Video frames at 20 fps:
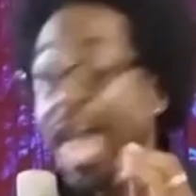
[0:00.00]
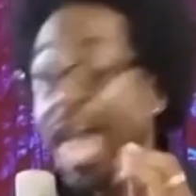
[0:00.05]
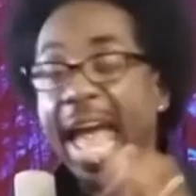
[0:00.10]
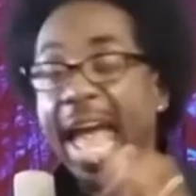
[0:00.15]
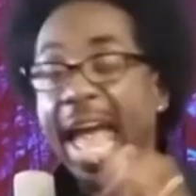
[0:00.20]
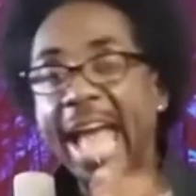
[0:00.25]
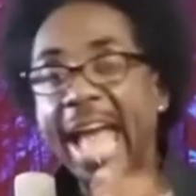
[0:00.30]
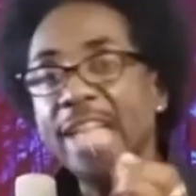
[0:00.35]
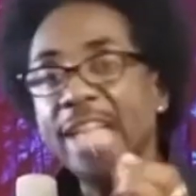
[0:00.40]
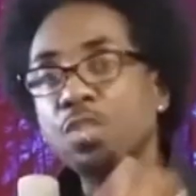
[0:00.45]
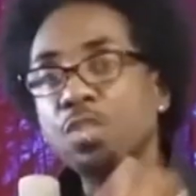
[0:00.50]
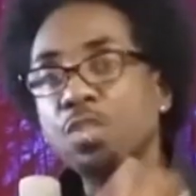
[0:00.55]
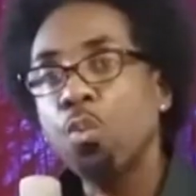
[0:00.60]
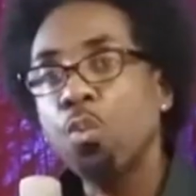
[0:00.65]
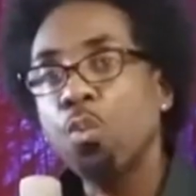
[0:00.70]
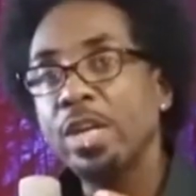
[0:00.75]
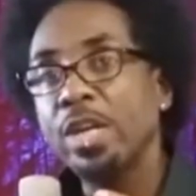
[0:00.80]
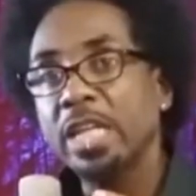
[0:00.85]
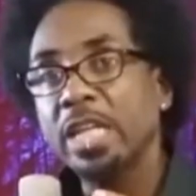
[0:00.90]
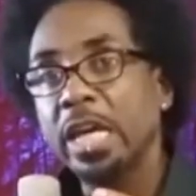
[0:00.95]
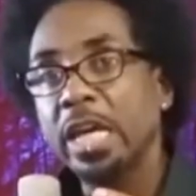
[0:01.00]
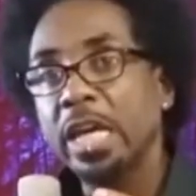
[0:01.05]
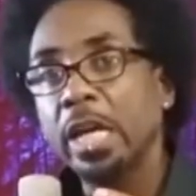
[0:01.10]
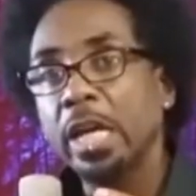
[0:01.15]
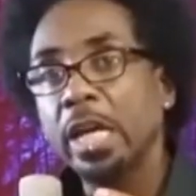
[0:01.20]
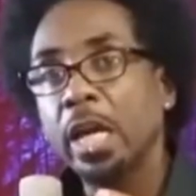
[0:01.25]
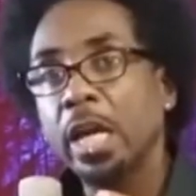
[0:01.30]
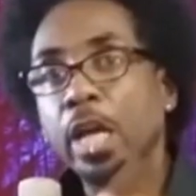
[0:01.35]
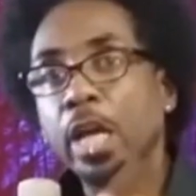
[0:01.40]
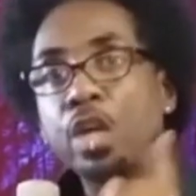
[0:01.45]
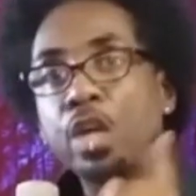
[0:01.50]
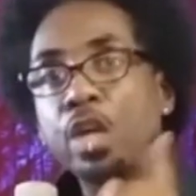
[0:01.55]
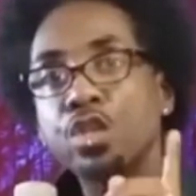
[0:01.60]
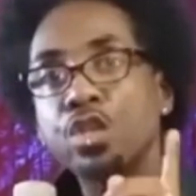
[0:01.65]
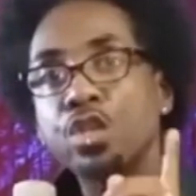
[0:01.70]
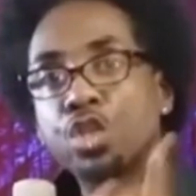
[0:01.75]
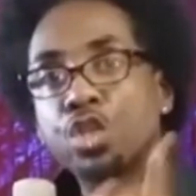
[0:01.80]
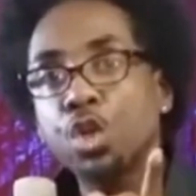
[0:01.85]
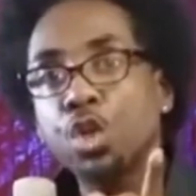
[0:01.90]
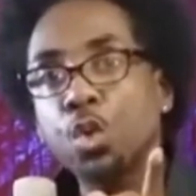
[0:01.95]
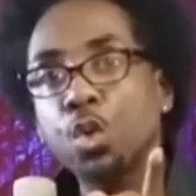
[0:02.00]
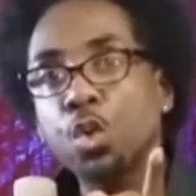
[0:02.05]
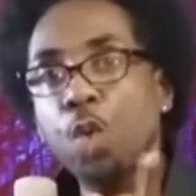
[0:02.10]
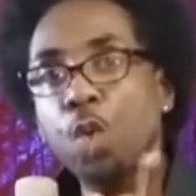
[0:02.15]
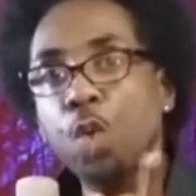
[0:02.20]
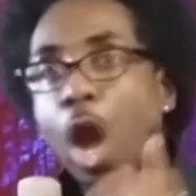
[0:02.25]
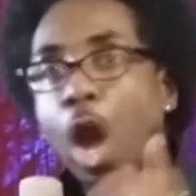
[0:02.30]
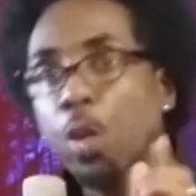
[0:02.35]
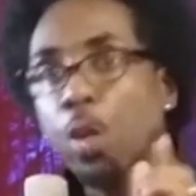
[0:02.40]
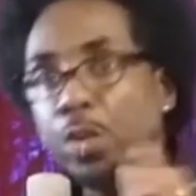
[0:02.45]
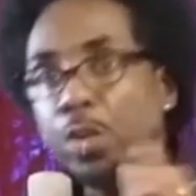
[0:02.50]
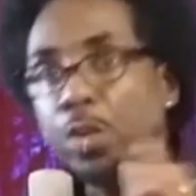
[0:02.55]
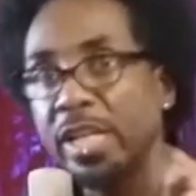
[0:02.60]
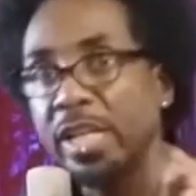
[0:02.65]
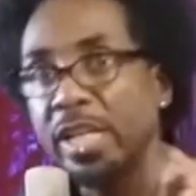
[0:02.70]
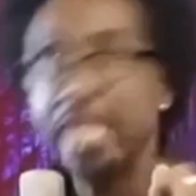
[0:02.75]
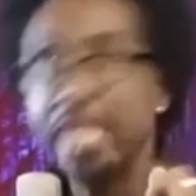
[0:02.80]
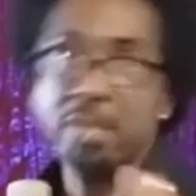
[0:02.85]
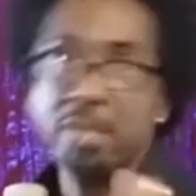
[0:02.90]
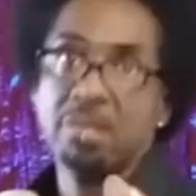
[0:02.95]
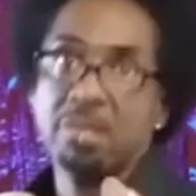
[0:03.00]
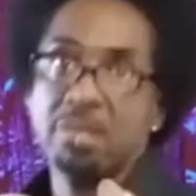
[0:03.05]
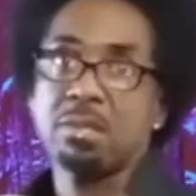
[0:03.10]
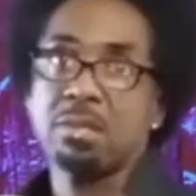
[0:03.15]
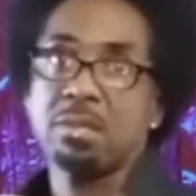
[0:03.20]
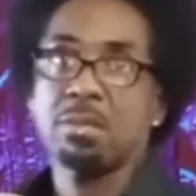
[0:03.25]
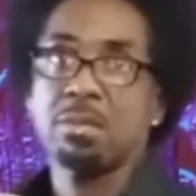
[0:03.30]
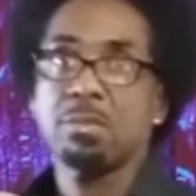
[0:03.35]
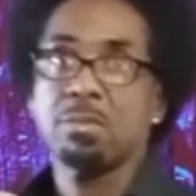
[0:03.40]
and willing to release.